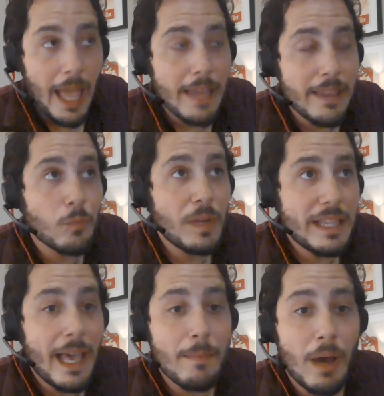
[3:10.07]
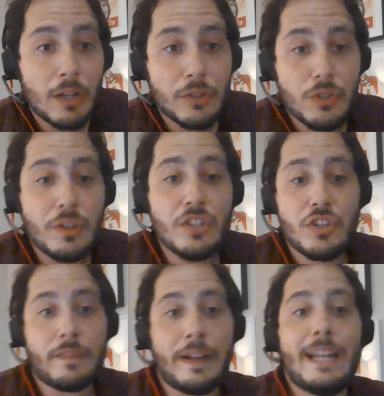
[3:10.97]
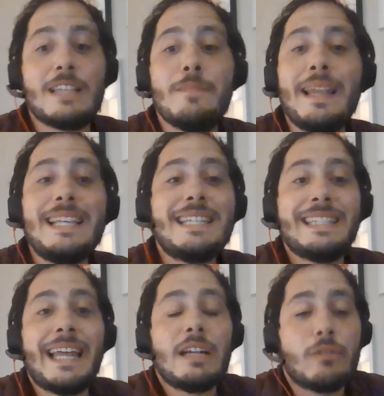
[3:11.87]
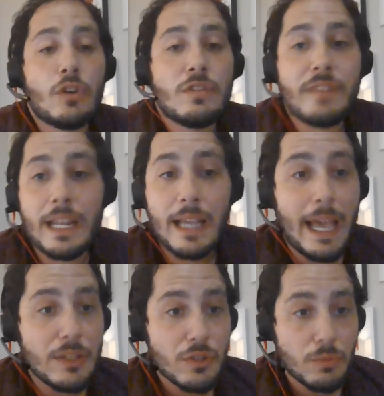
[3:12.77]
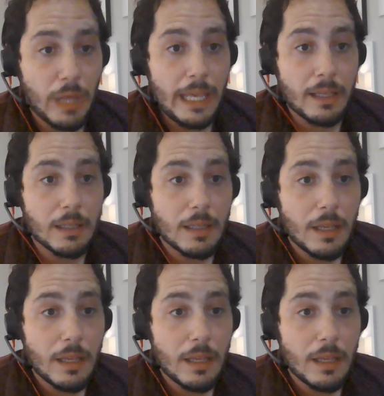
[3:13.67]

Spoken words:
and then with that model, you can generate as many synthetic rows of data as you like.